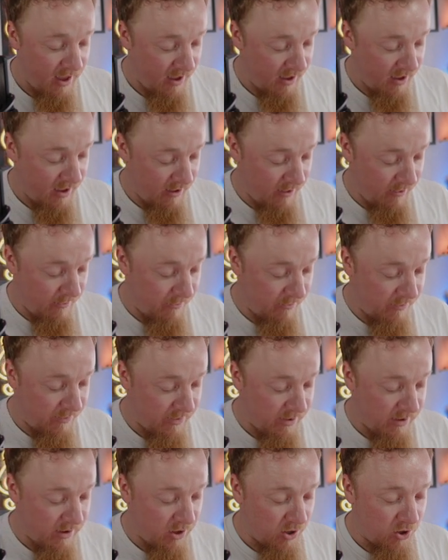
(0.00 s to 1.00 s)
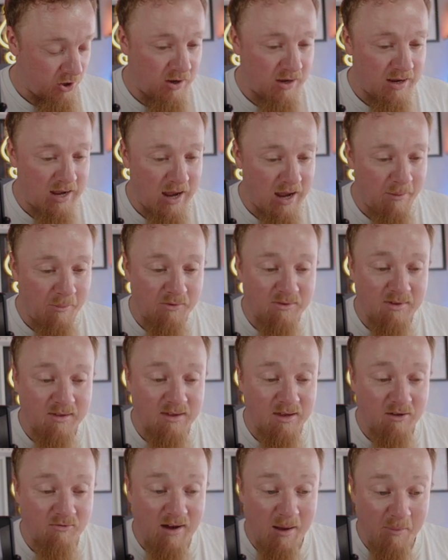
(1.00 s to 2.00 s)
you're able
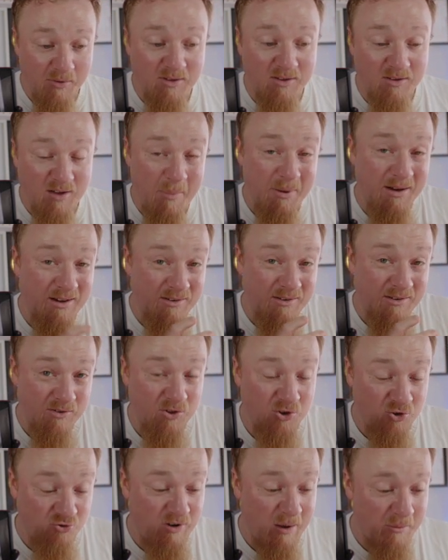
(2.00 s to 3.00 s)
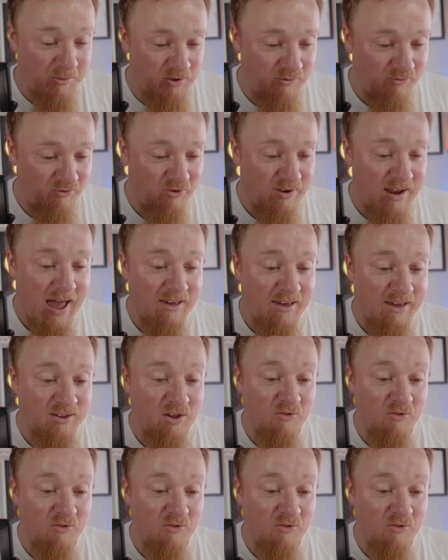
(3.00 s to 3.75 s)
to type in a description for that.